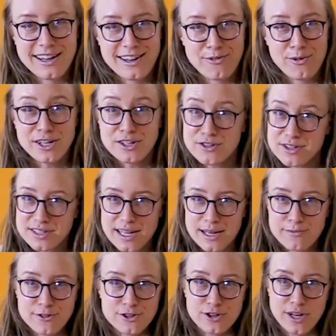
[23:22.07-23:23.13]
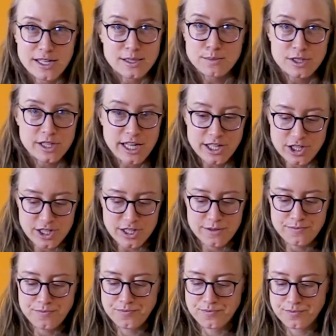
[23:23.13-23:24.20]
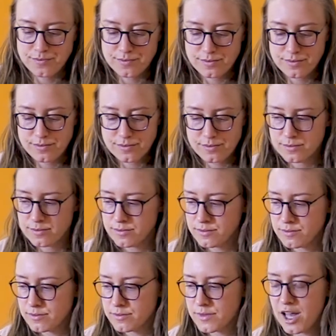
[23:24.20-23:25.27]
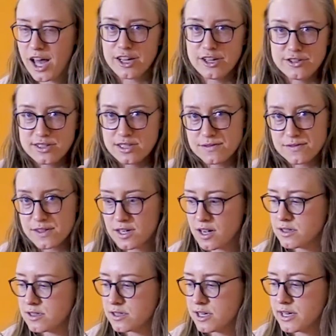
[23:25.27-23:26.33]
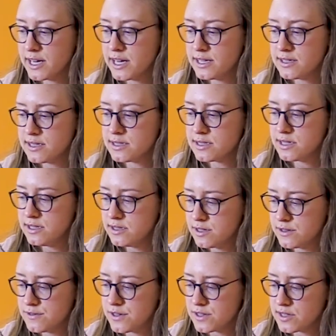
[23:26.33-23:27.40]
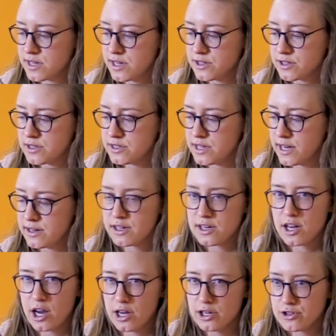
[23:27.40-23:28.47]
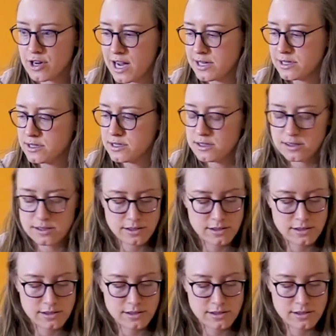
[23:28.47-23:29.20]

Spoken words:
We can do the same for transportation. I'll use a different color in case it's easier for us to understand the contrast.